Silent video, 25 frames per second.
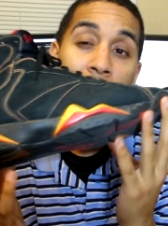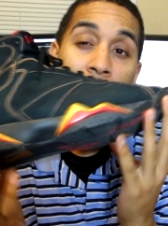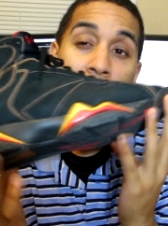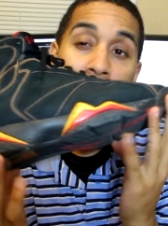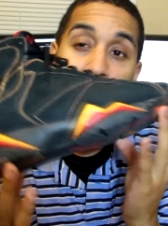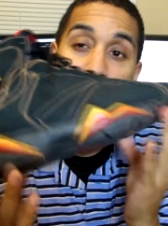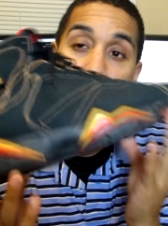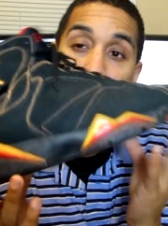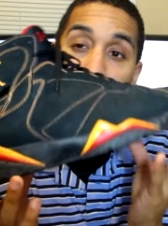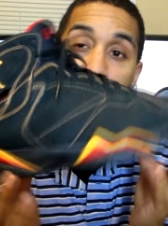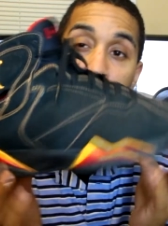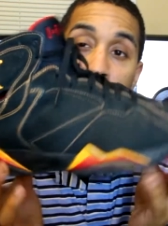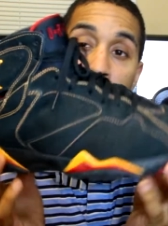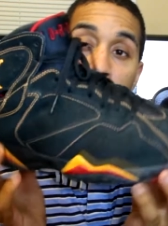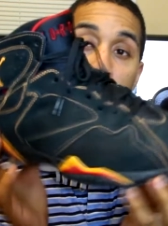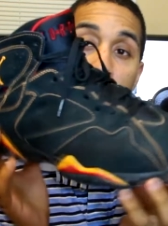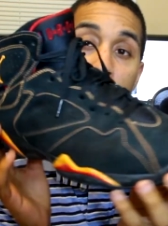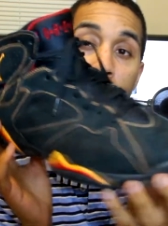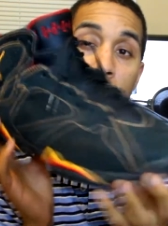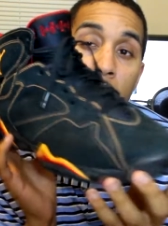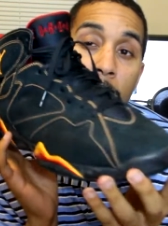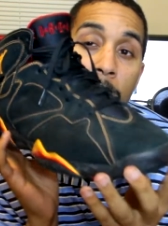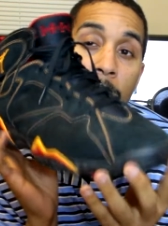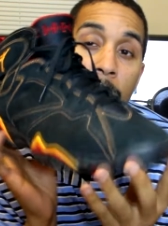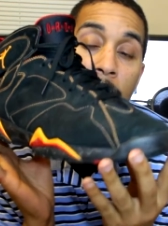and
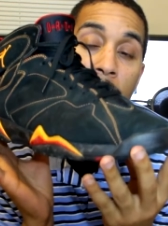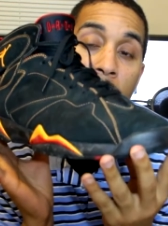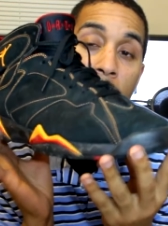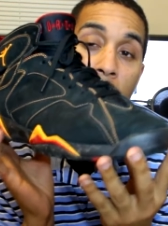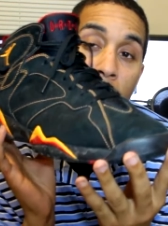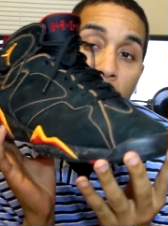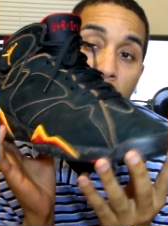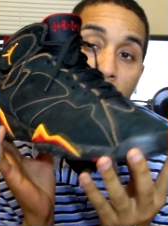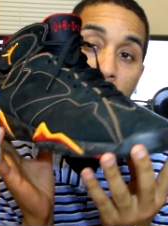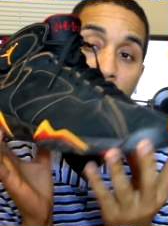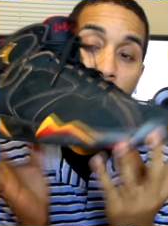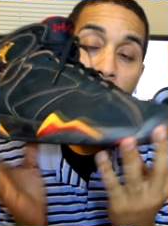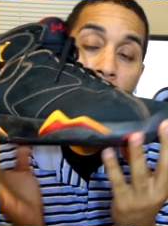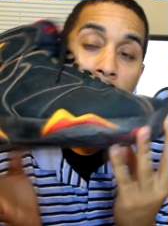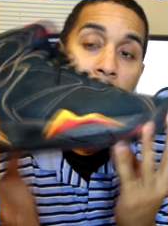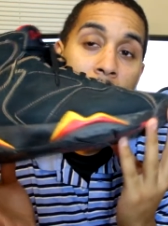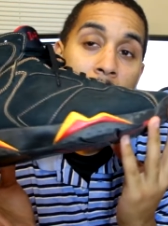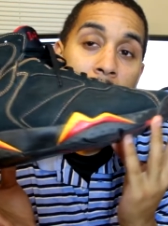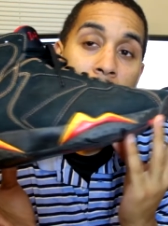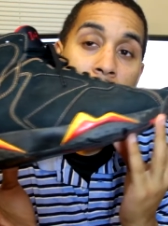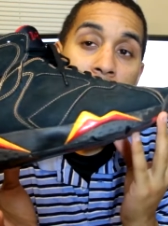moving around.